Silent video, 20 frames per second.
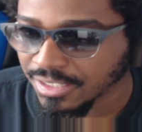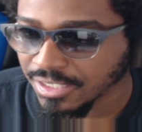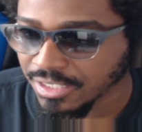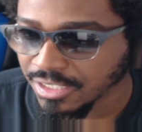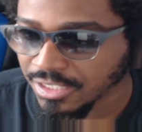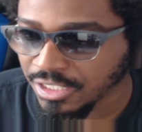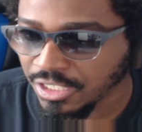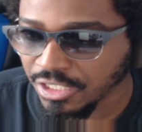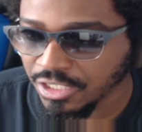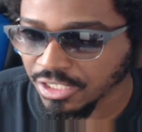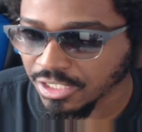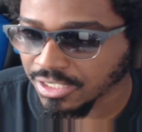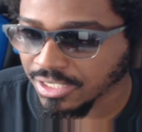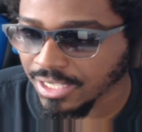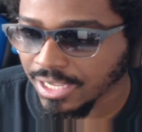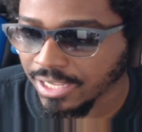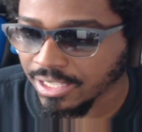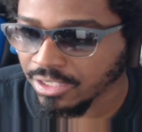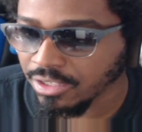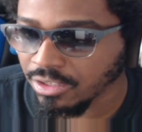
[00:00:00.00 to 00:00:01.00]
She just
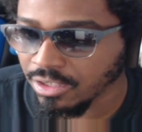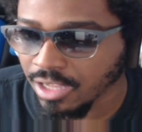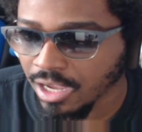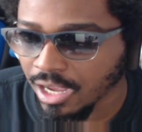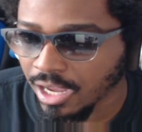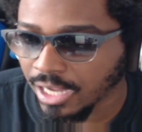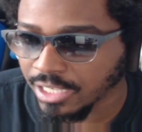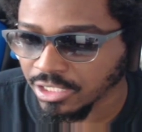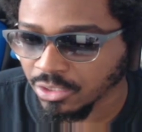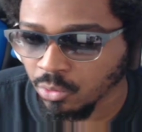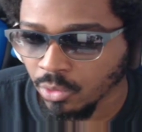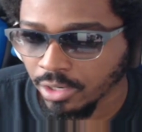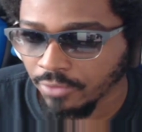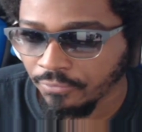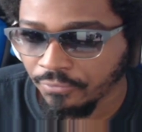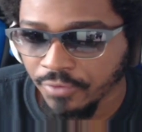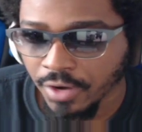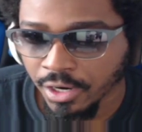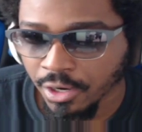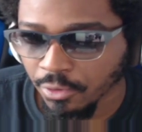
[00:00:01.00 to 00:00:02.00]
like, no, I just want to
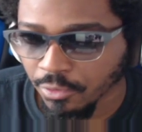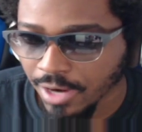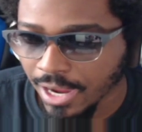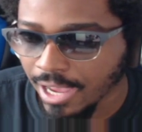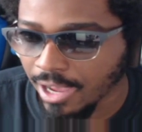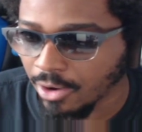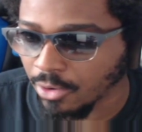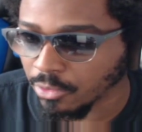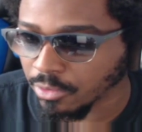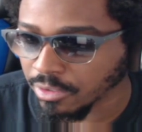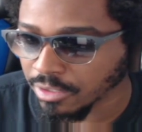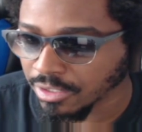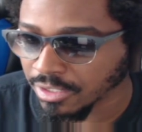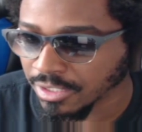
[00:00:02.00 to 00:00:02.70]
fuck around.